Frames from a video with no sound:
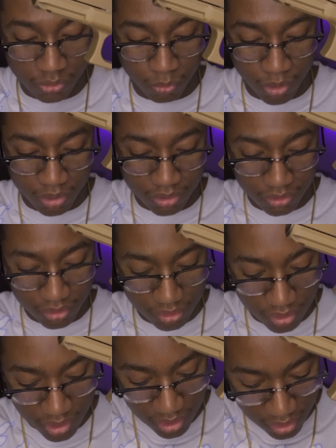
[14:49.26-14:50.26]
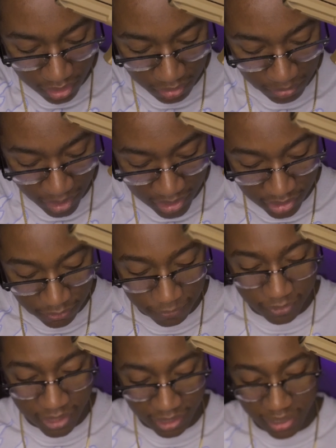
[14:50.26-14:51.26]
the Walther. But I just
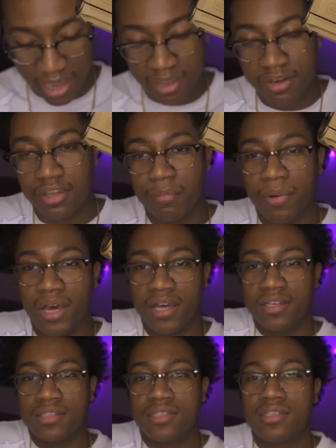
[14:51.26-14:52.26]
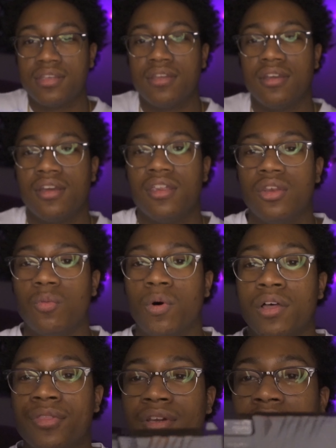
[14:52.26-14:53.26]
feel like out of the box, the
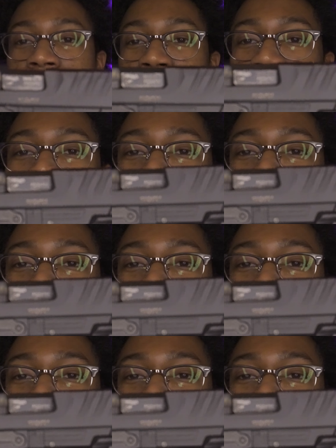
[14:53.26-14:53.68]
Walther comes with a